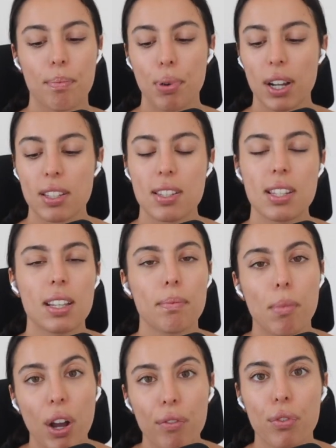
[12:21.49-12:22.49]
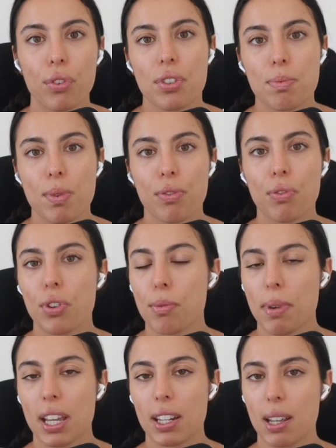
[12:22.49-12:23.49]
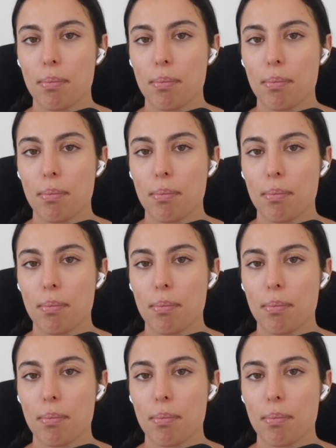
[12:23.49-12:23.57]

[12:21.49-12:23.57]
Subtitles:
practicing mindfulness before you make an